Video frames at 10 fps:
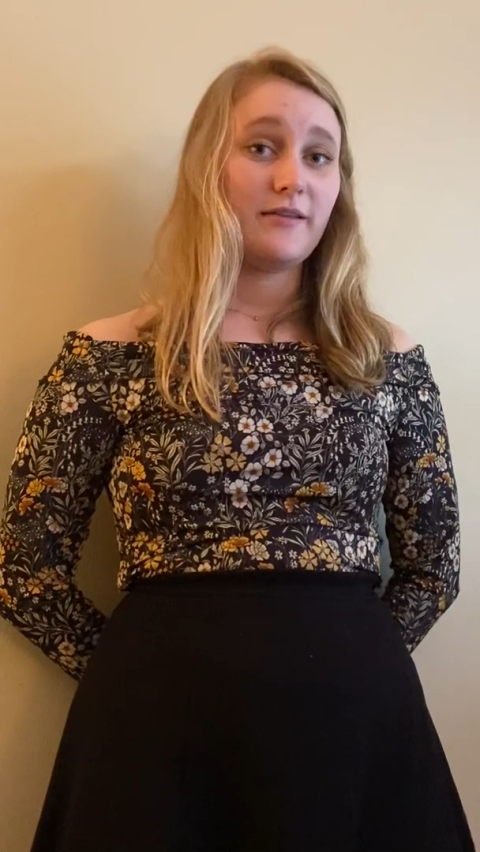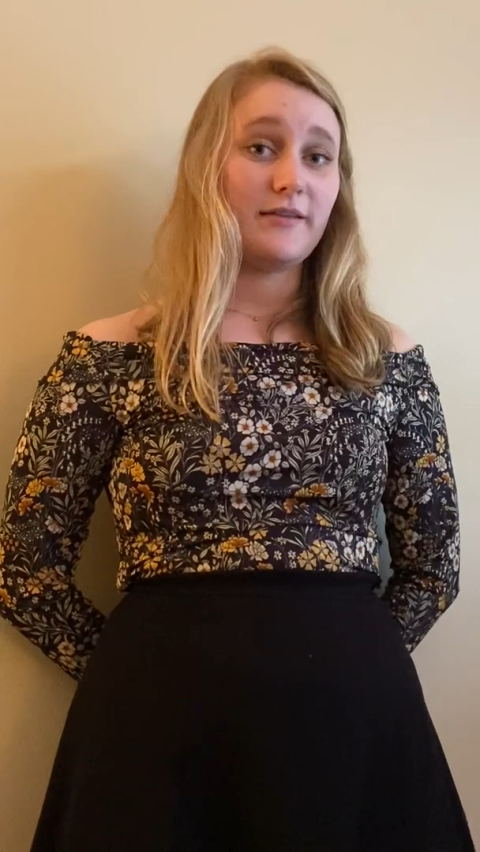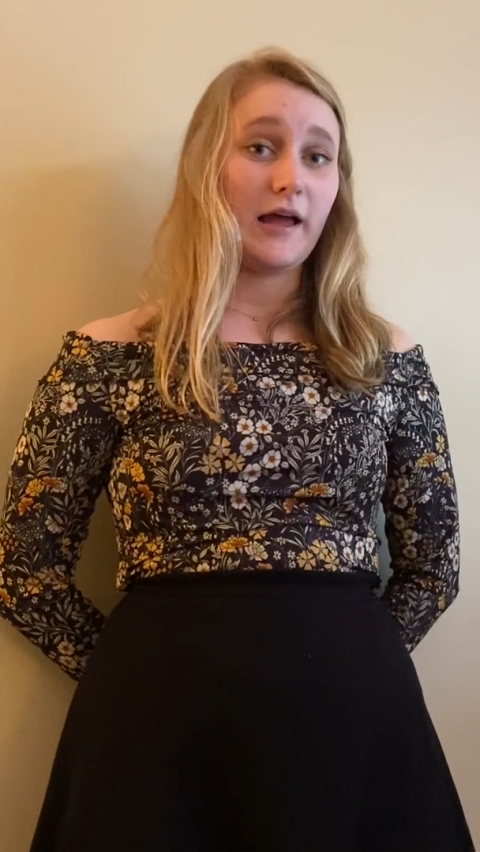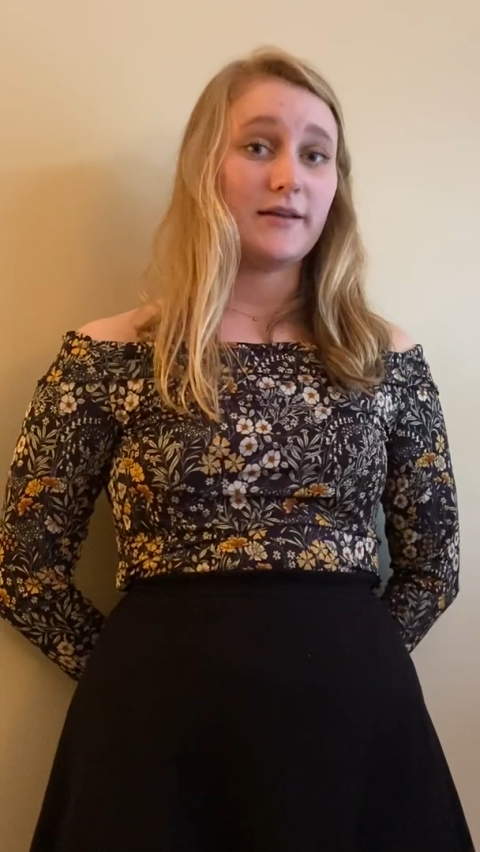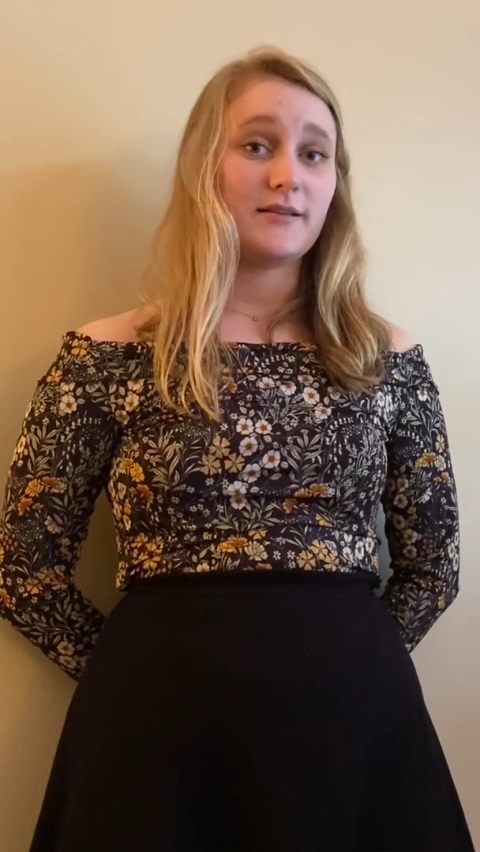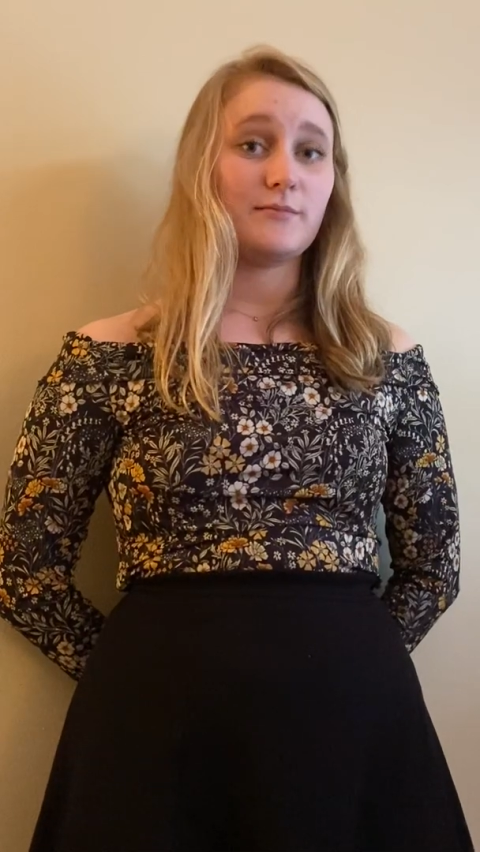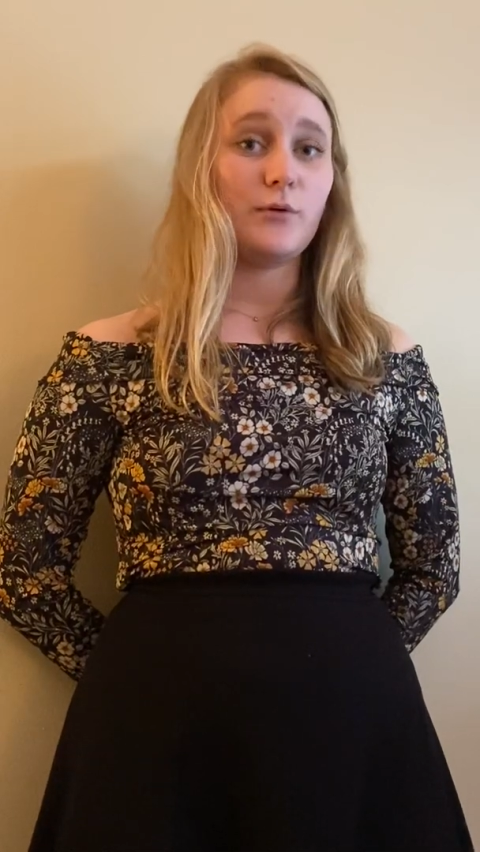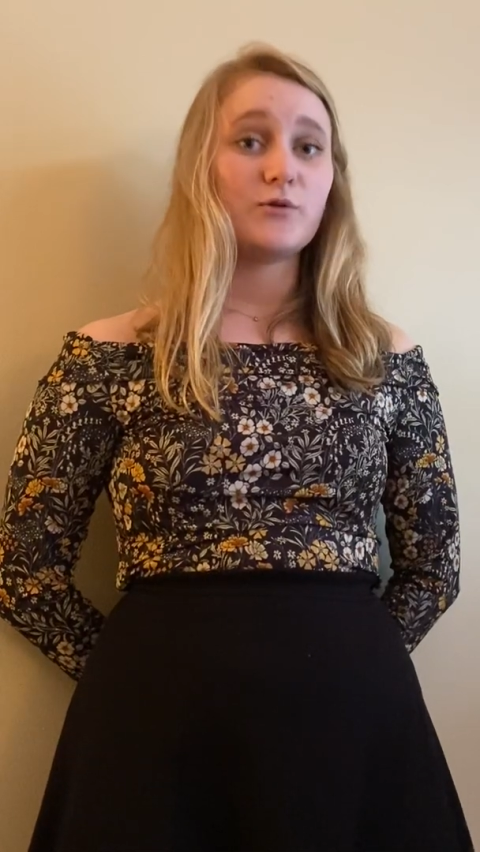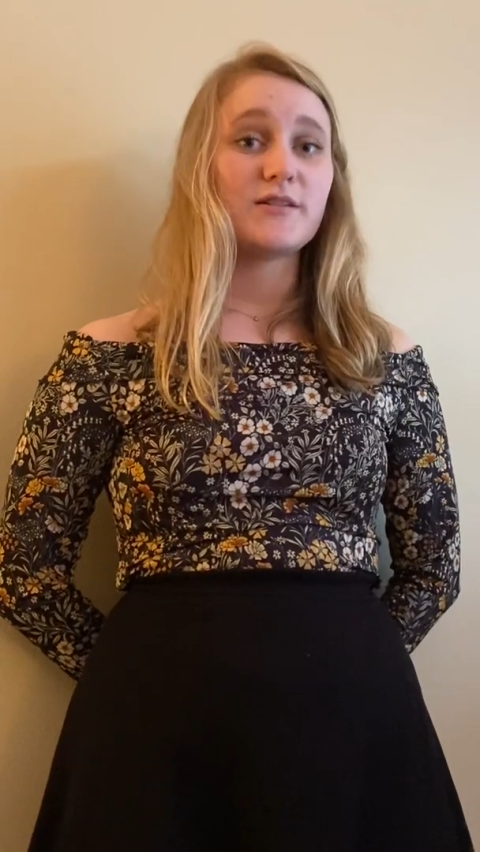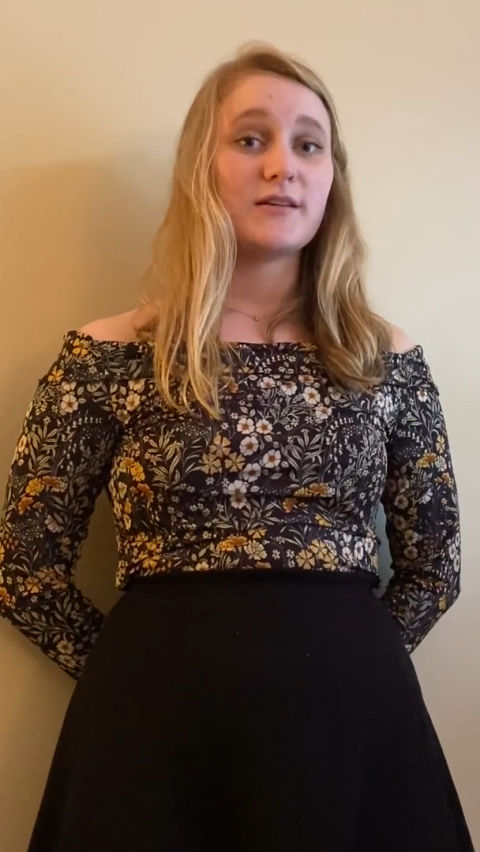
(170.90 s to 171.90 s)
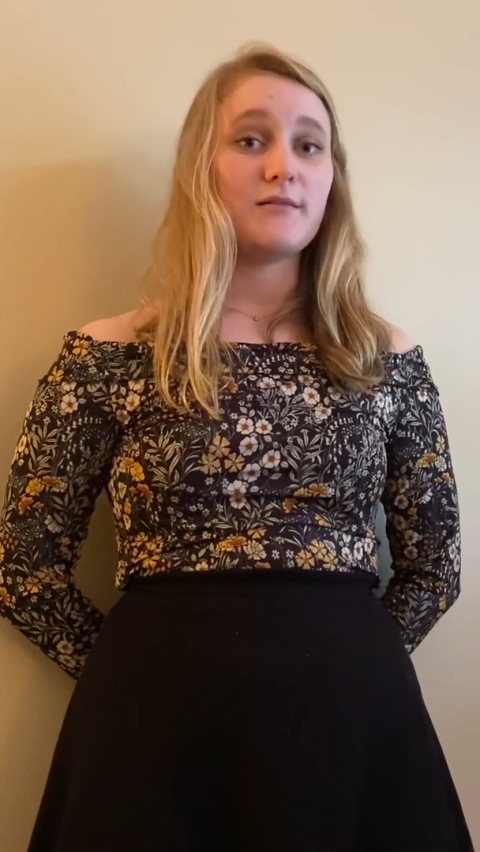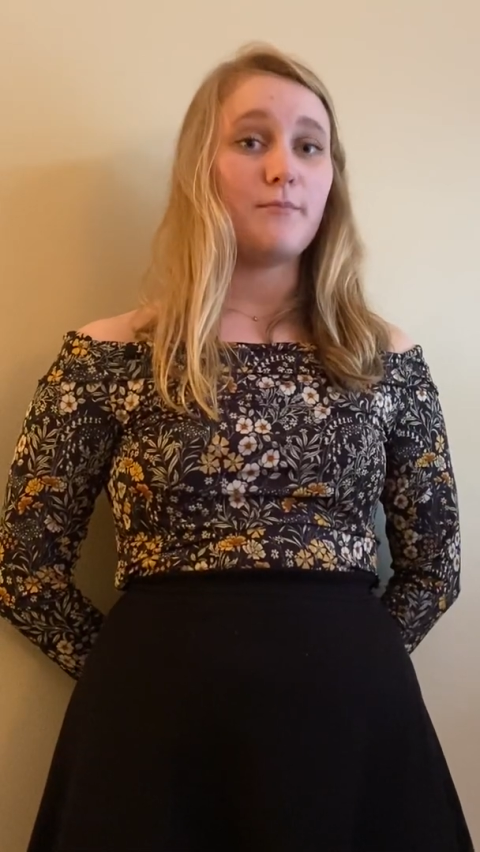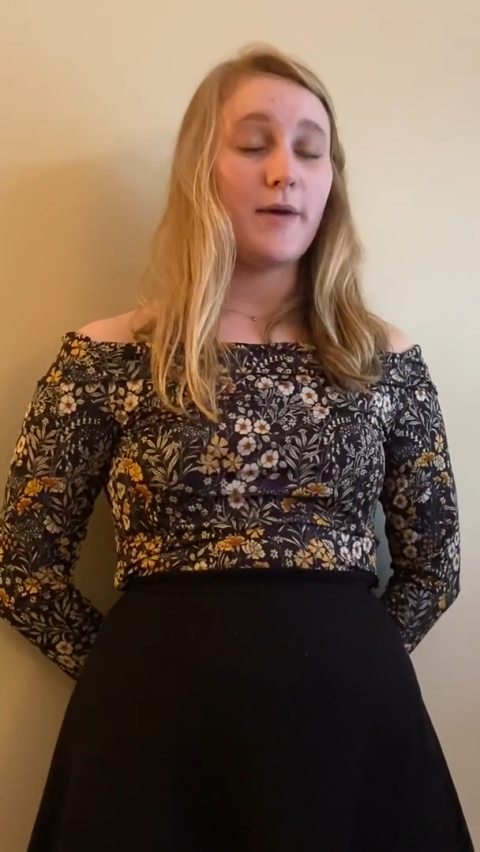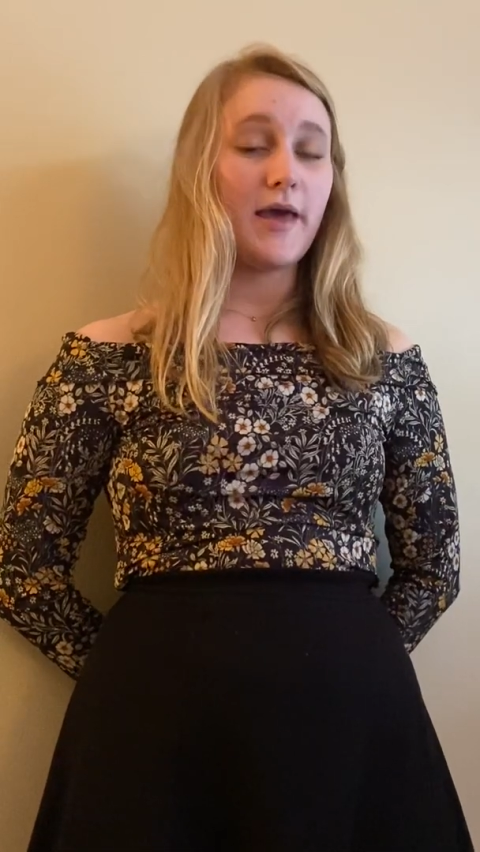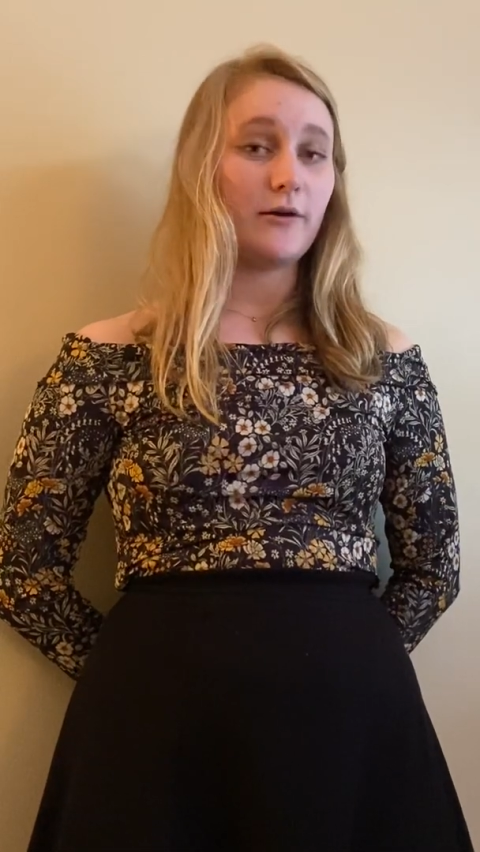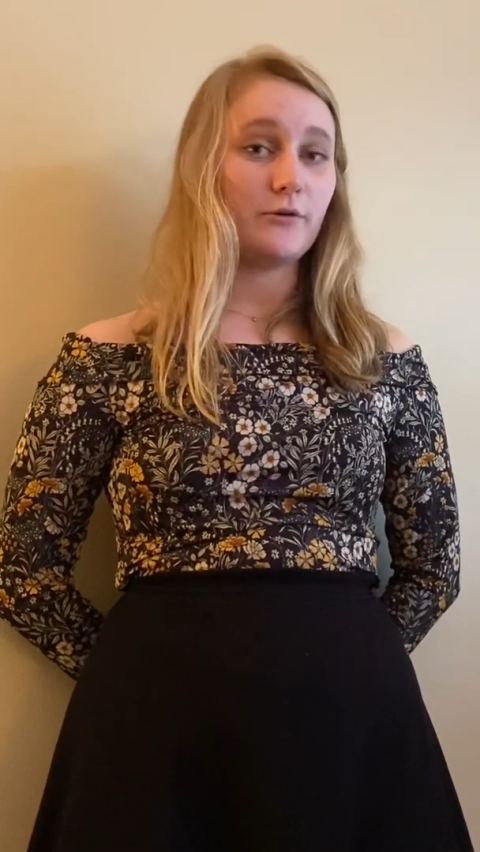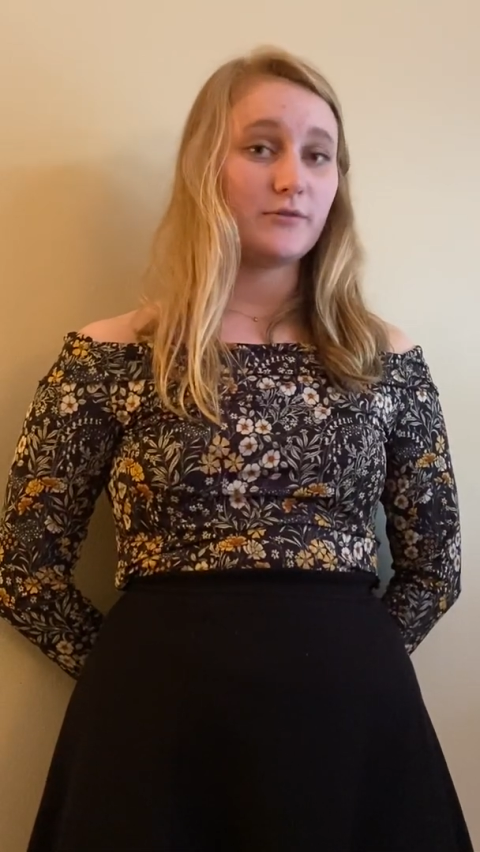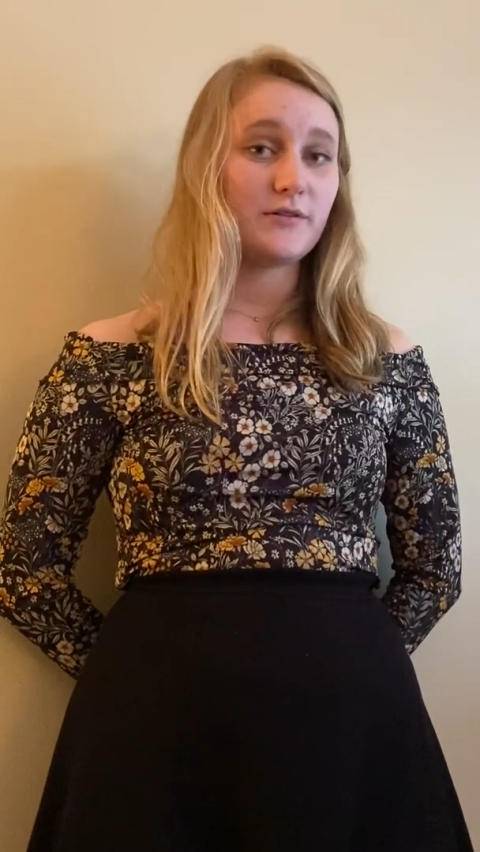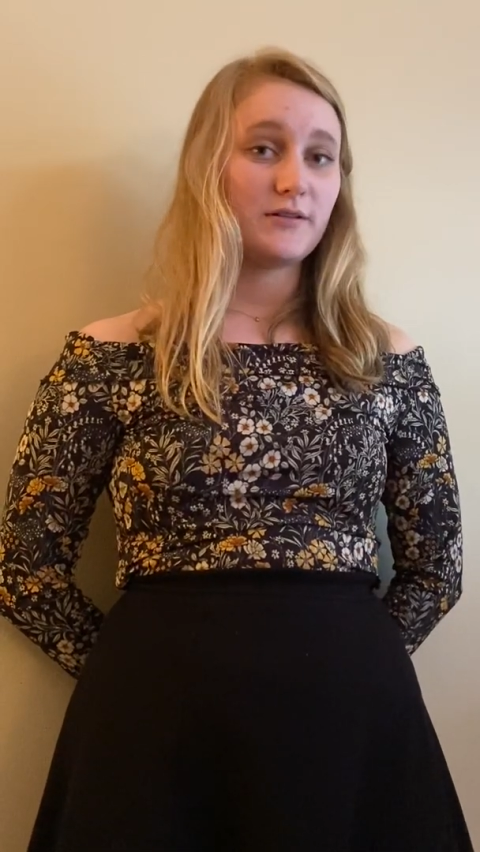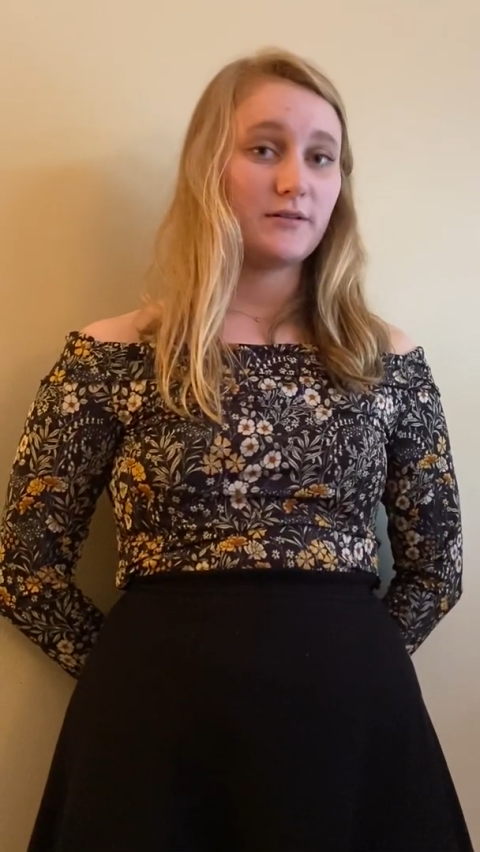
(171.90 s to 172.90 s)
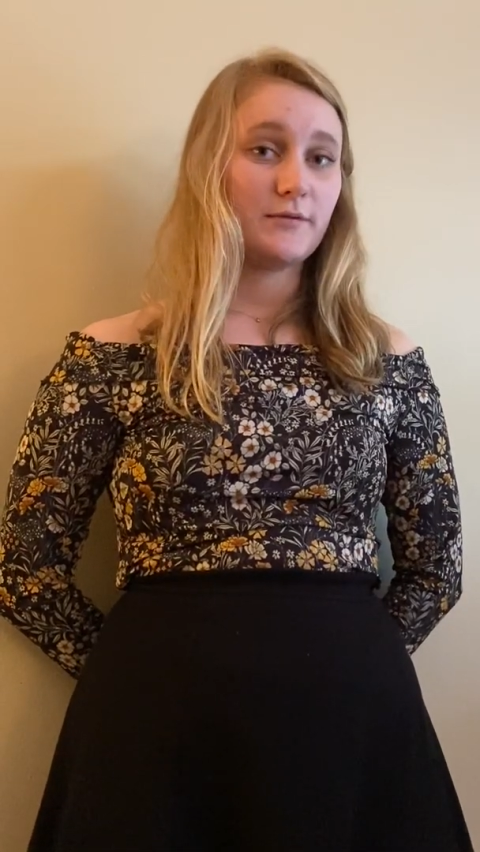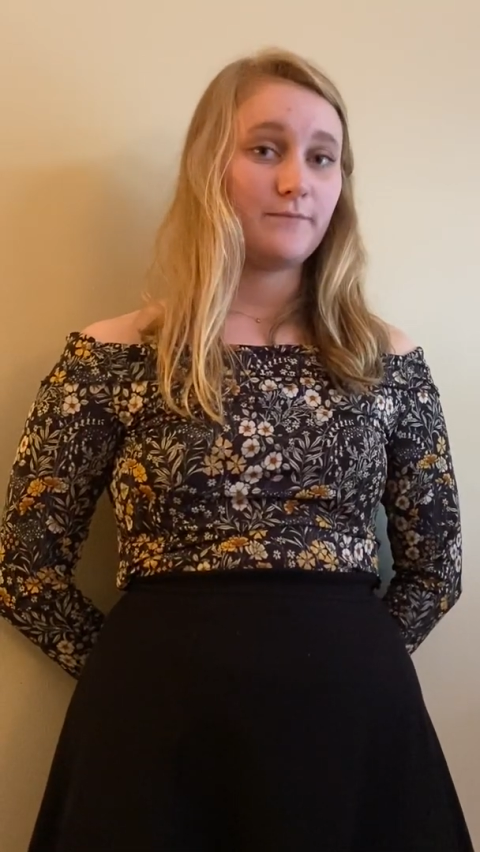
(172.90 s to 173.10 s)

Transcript: that it's mostly the males